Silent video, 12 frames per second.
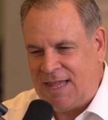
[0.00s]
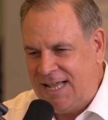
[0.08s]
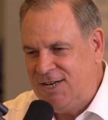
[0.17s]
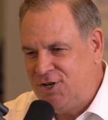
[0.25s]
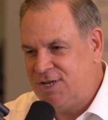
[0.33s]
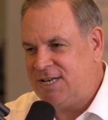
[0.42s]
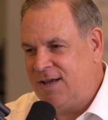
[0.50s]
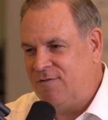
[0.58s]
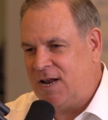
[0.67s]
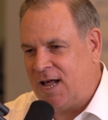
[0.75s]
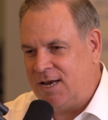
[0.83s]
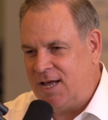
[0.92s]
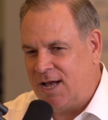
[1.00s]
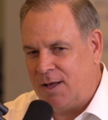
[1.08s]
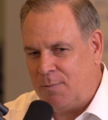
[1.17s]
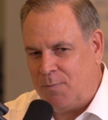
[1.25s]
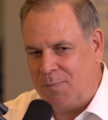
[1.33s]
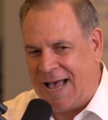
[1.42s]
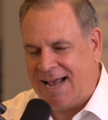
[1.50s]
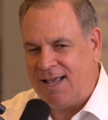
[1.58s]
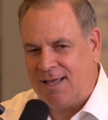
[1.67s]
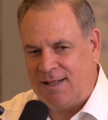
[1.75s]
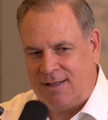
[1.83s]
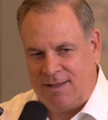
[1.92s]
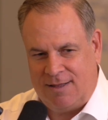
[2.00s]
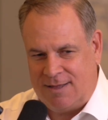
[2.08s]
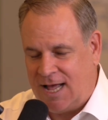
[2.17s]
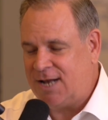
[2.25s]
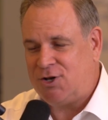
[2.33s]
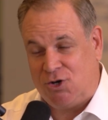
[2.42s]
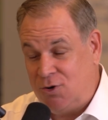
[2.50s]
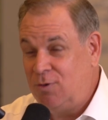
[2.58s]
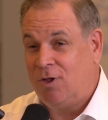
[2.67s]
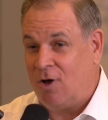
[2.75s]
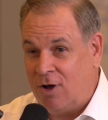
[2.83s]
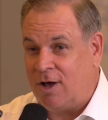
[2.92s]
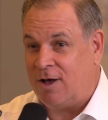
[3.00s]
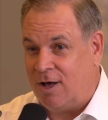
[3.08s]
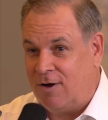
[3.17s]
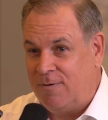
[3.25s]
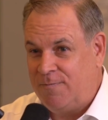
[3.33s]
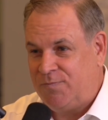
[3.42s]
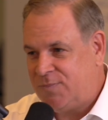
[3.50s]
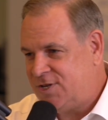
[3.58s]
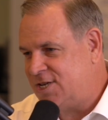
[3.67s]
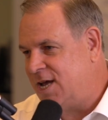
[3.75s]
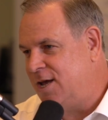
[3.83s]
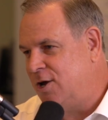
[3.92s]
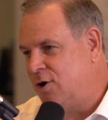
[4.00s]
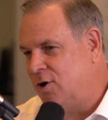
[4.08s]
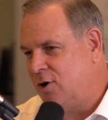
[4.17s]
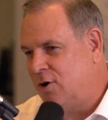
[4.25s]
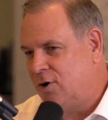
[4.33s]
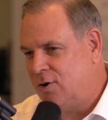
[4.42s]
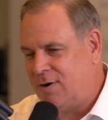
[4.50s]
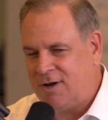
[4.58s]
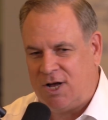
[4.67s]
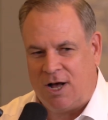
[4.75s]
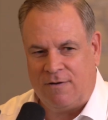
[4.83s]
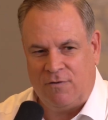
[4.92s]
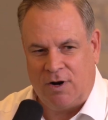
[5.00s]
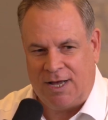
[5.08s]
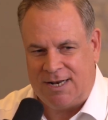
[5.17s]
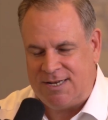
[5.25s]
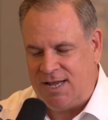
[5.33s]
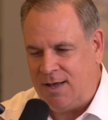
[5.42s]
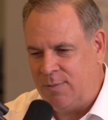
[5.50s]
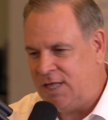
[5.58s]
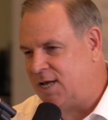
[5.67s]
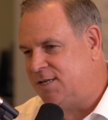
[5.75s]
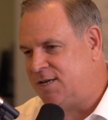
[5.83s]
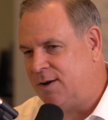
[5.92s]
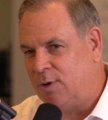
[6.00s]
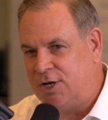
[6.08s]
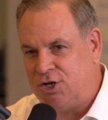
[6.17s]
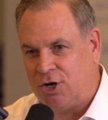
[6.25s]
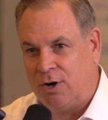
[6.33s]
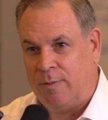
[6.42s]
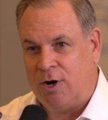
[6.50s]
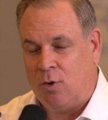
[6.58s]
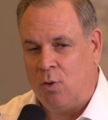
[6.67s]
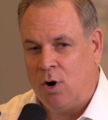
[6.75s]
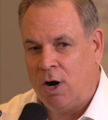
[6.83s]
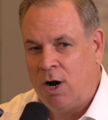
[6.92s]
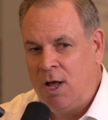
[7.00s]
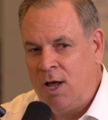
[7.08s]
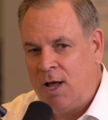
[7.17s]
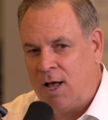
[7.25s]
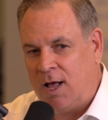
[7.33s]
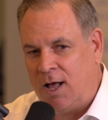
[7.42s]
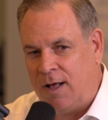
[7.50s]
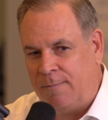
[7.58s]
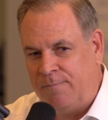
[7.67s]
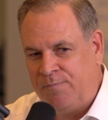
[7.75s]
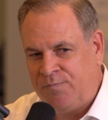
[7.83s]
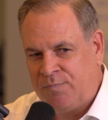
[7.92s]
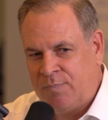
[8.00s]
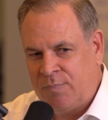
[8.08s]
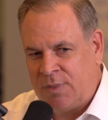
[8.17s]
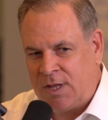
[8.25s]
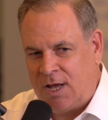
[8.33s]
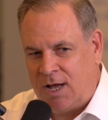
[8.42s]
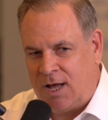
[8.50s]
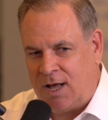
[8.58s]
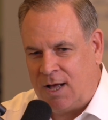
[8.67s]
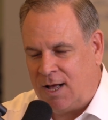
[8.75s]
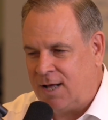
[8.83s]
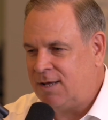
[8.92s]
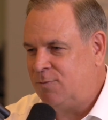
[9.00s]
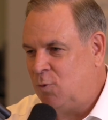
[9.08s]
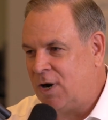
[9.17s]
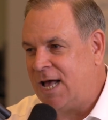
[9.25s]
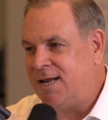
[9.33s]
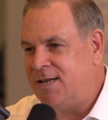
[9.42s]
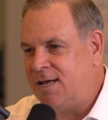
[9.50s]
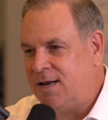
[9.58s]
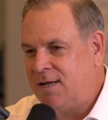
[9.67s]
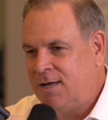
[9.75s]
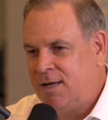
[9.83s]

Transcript: just to give you an idea, back not too long ago, say you're covering a team in the NCAA tournament or one I did,